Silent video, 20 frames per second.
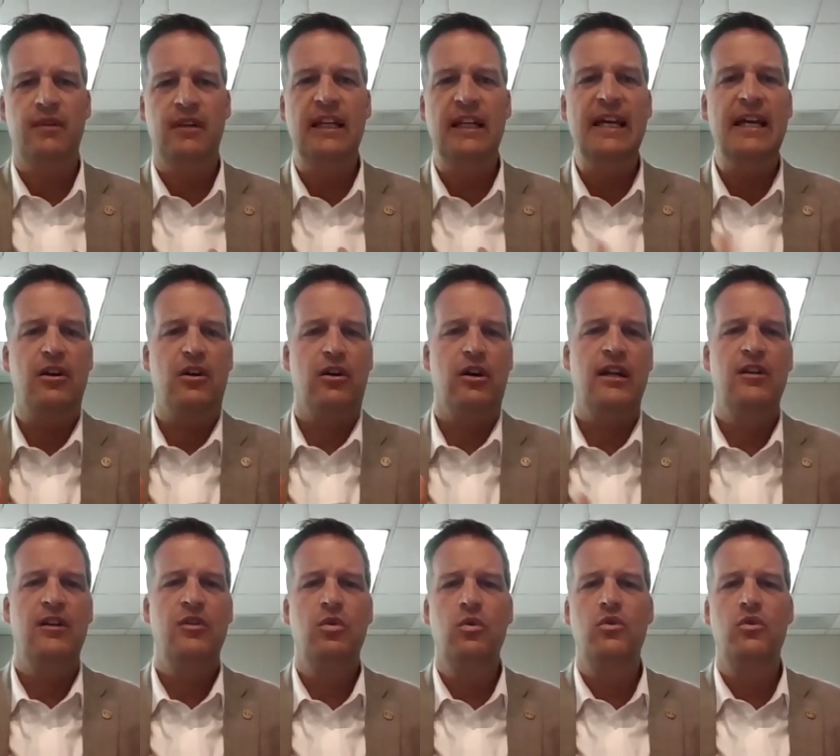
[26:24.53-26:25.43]
leader
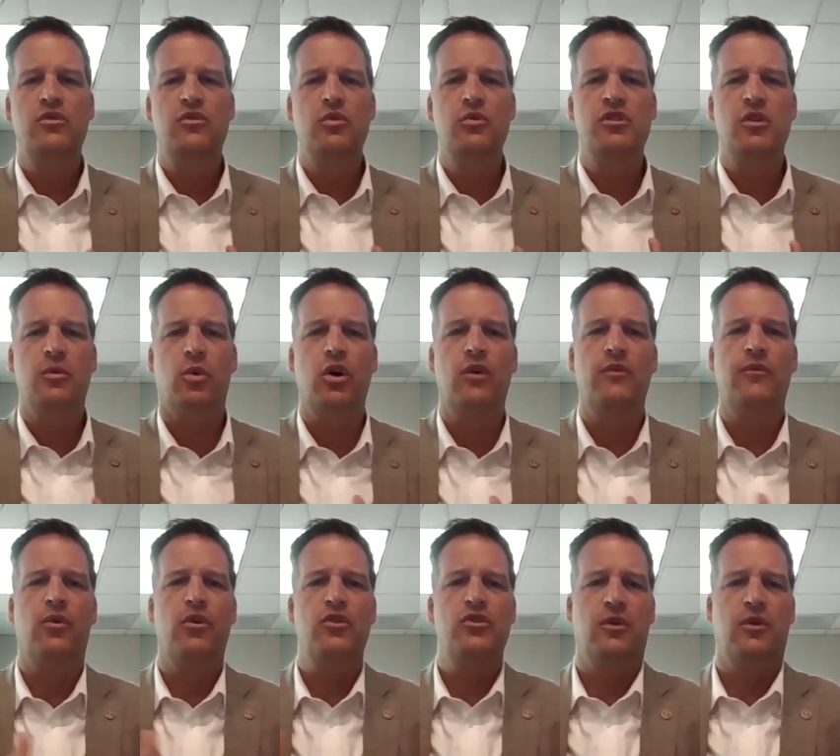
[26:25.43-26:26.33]
and who's who's the
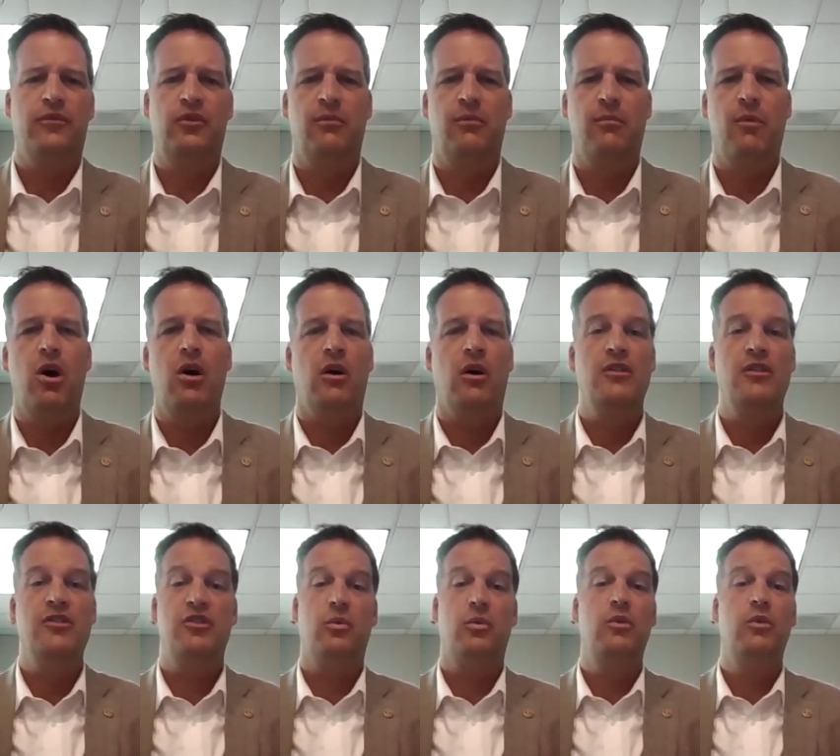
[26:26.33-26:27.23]
workforce of tomorrow.
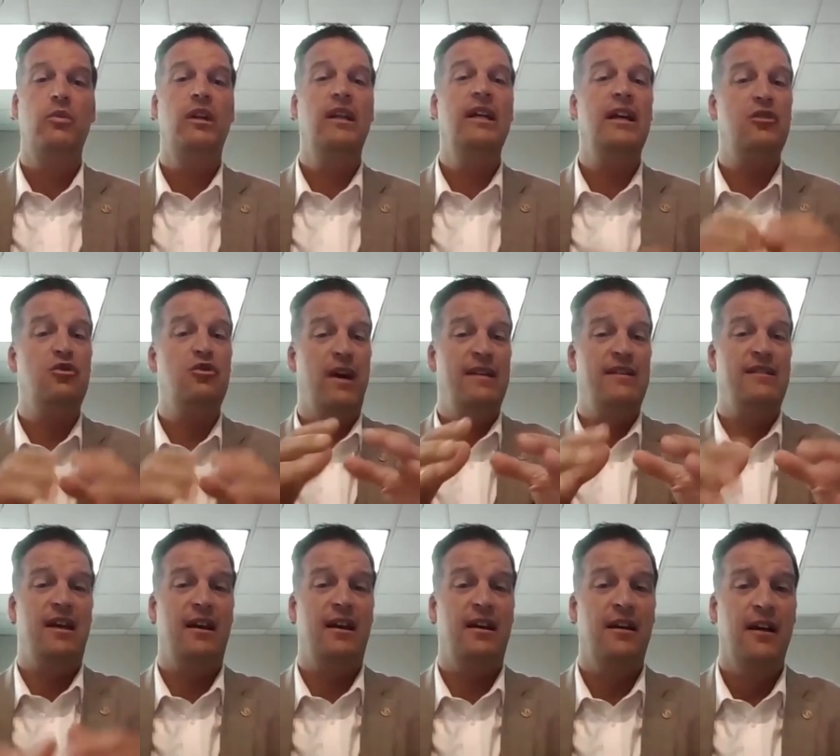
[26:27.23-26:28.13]
And so we're really
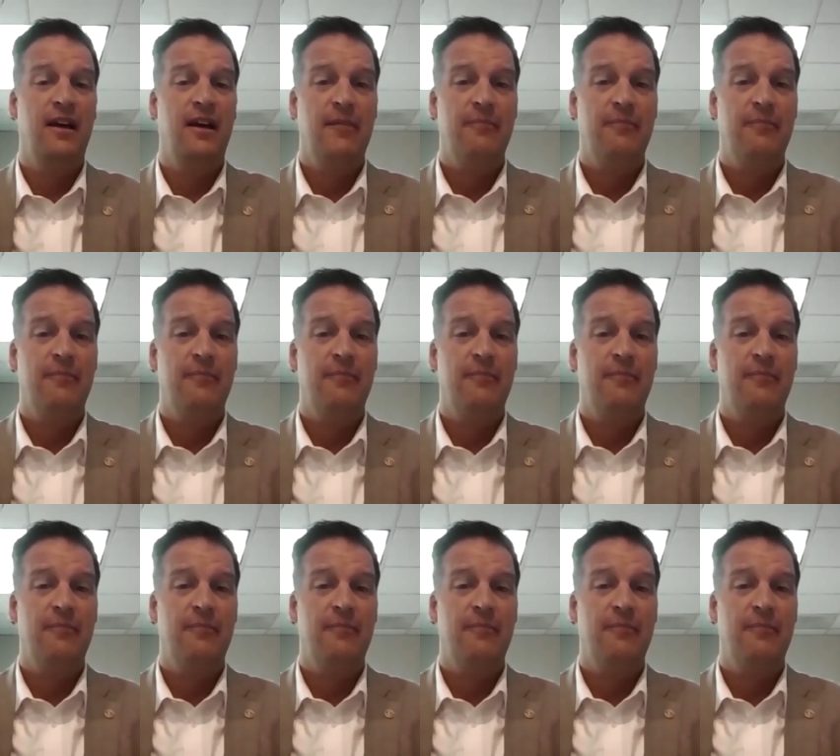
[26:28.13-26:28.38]
addressing